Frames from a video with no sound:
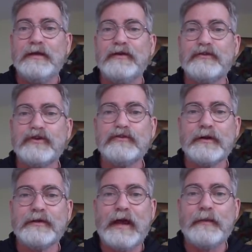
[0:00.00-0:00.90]
Let's just
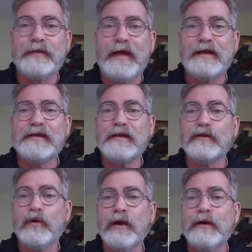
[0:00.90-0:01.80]
look at that one. In that day, the
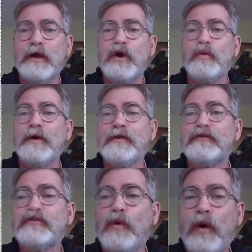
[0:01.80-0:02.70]
Lord, with
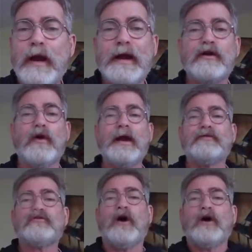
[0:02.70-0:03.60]
his sword and great
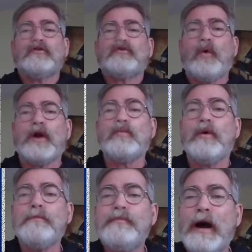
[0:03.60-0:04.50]
strong sword,
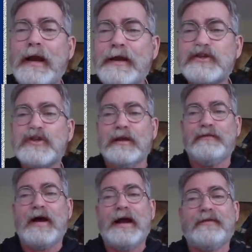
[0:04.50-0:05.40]
will punish
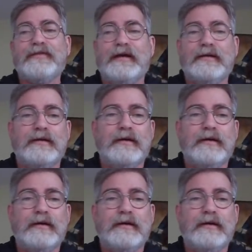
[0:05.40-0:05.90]
Leviathan,